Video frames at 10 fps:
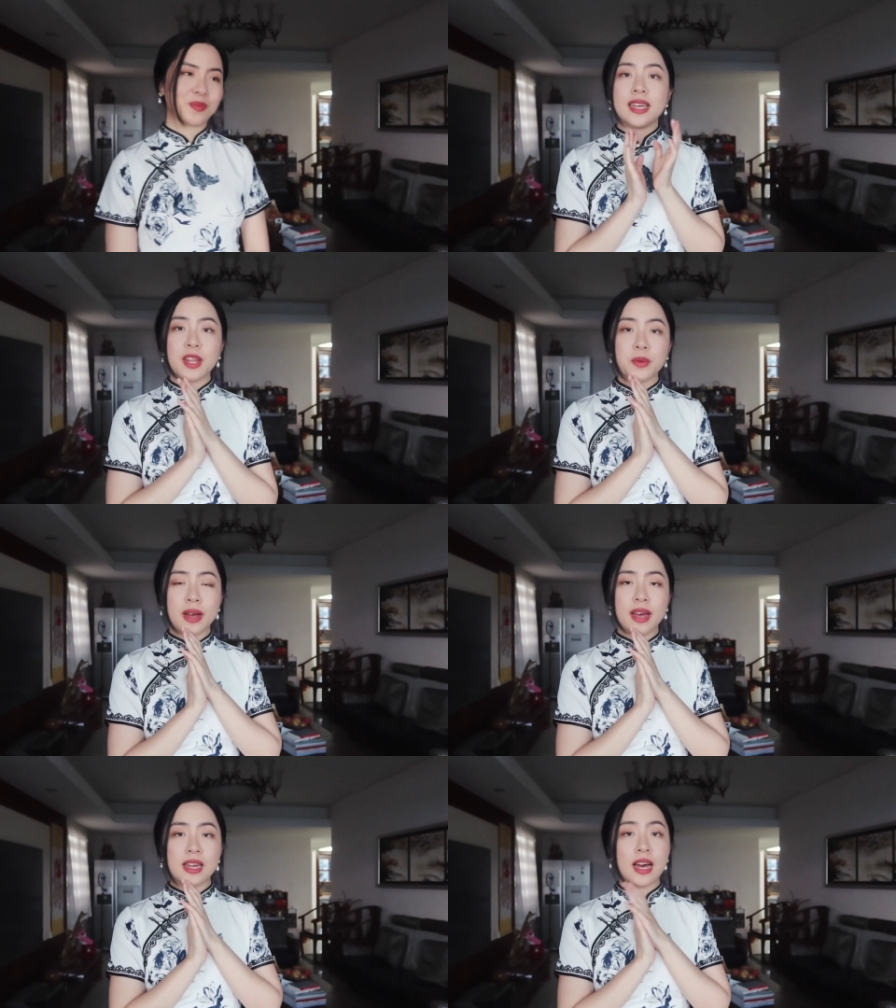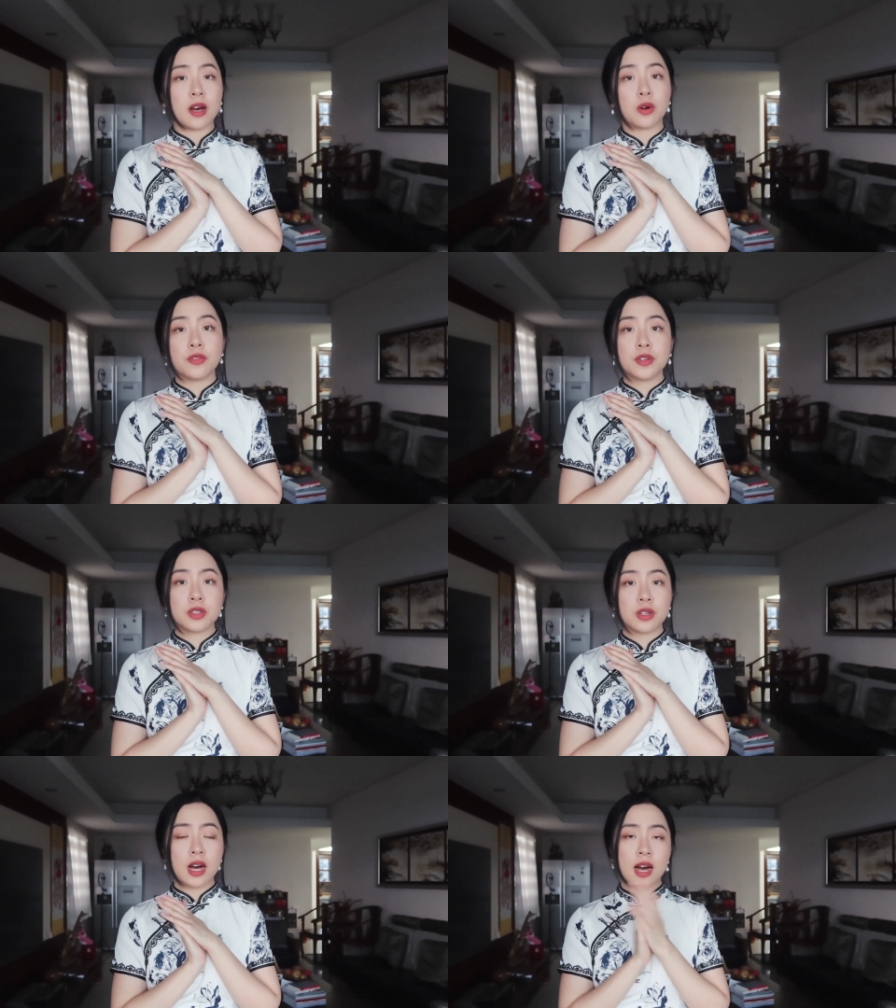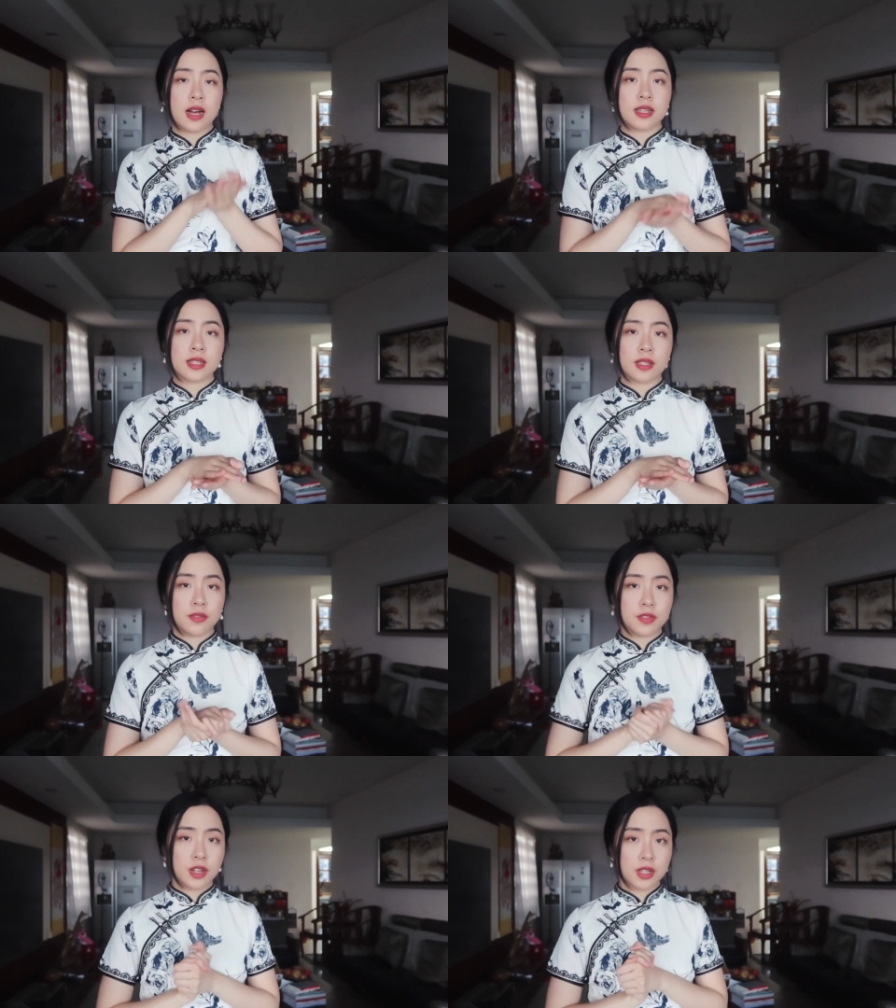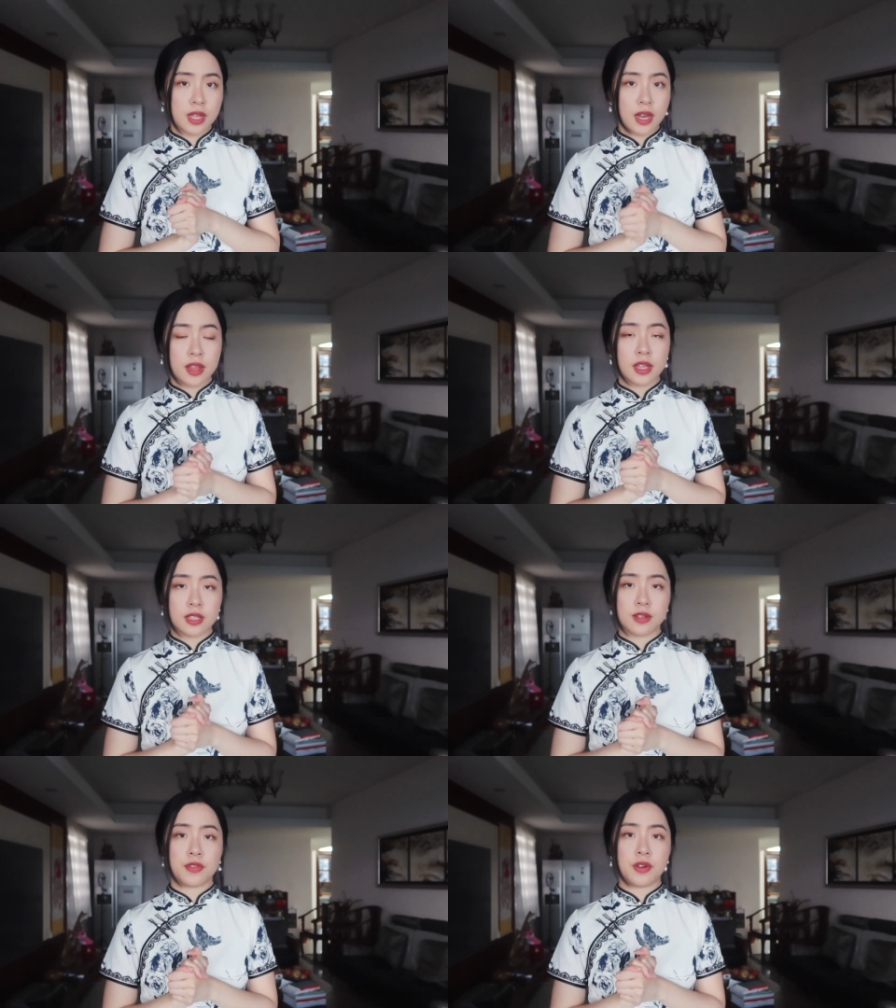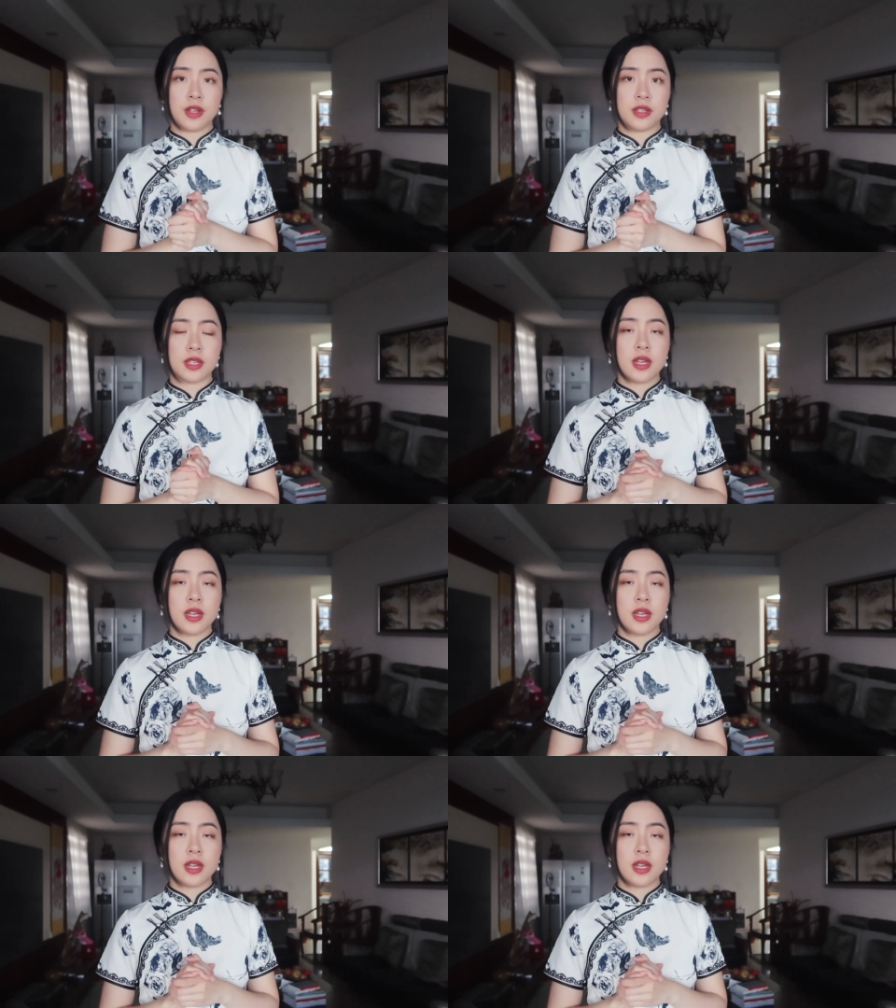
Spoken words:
Anyway, I often got asked if there's anything different